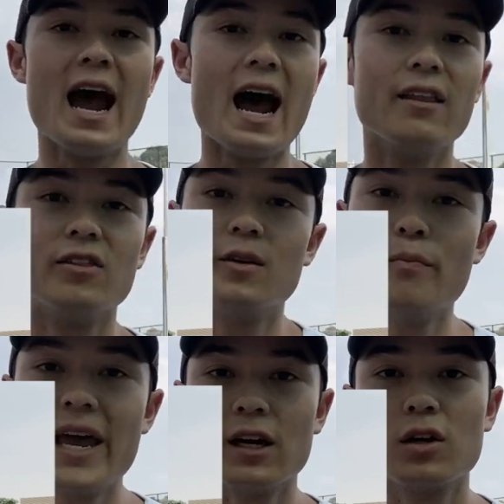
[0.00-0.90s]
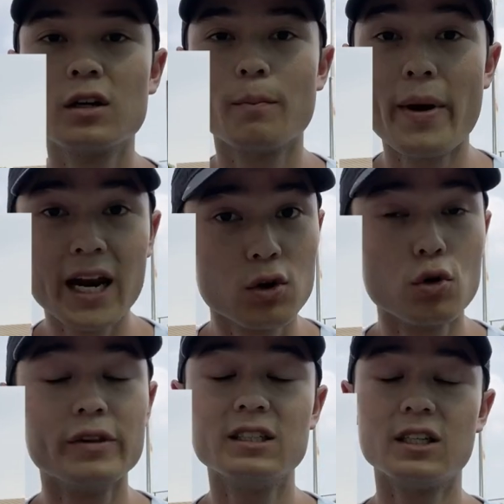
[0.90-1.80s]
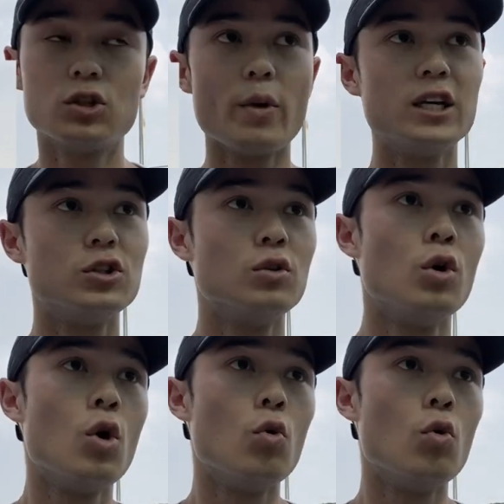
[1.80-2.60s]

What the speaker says: And the main goal in this situation